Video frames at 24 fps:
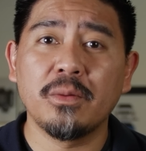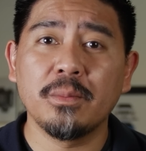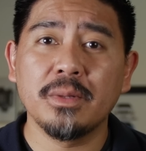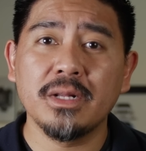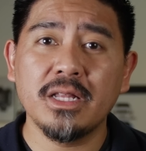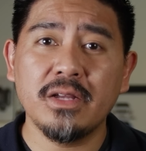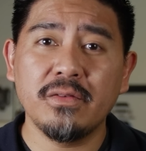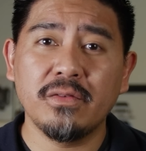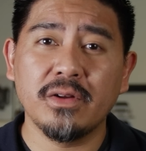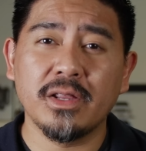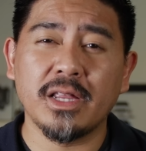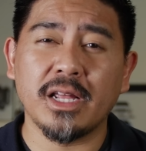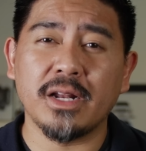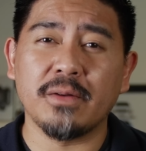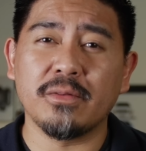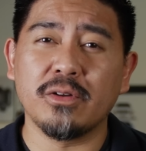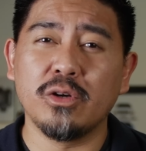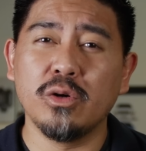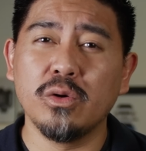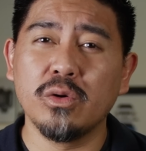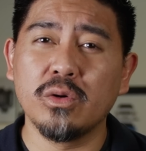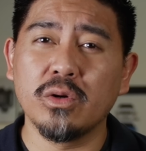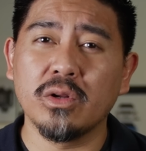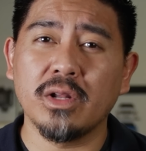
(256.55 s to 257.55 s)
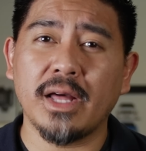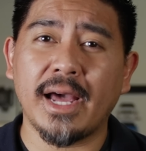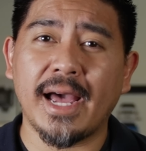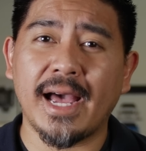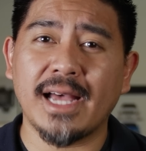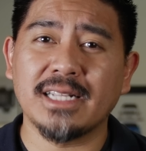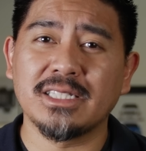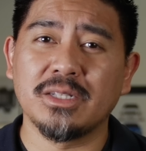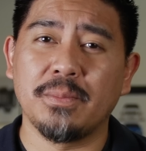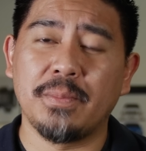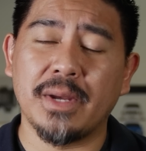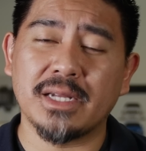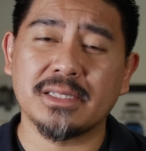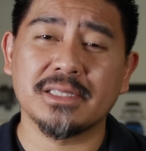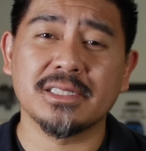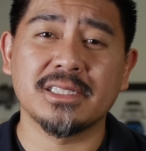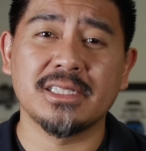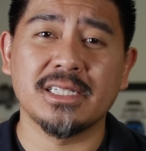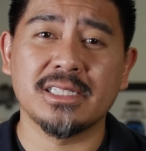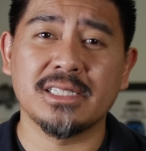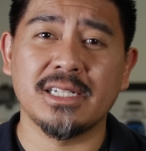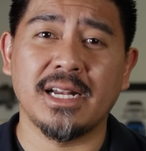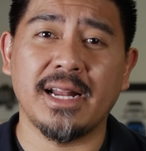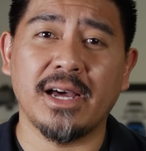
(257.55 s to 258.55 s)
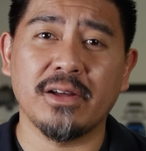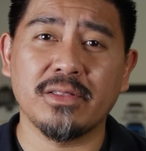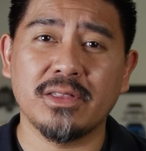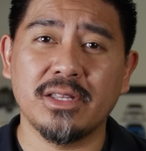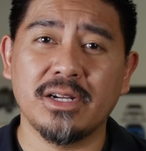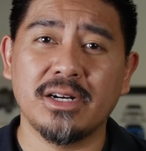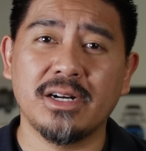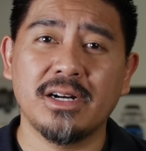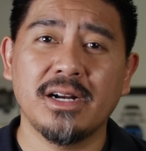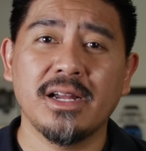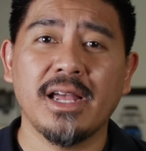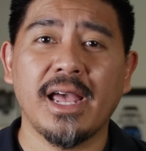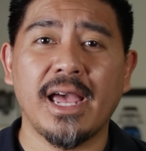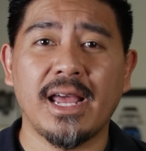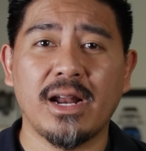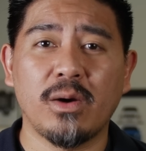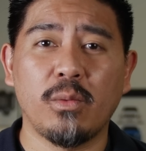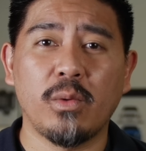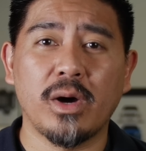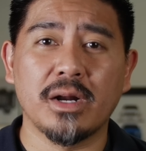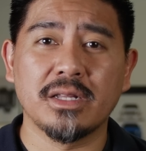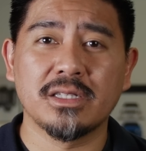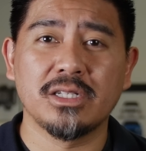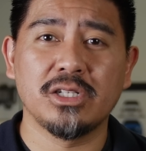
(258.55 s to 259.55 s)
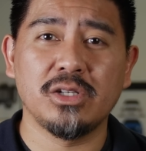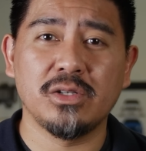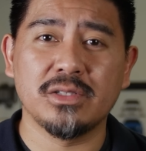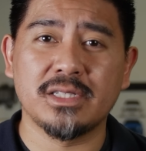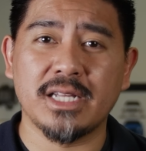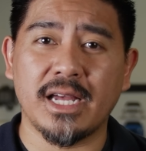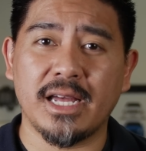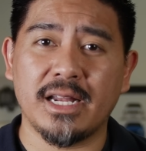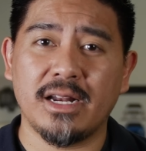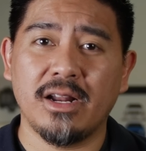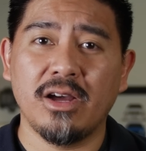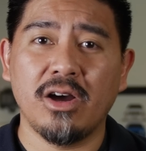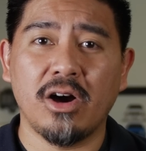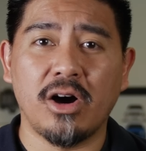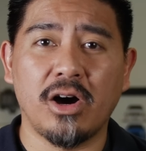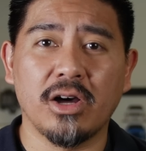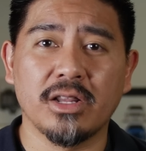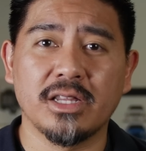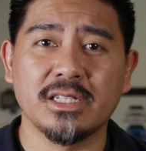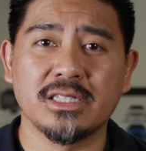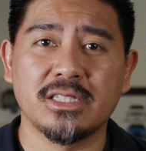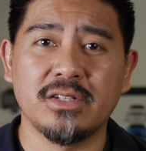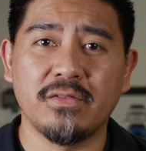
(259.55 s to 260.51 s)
believer that Google has the best assistant out there, and I wanted to use that on this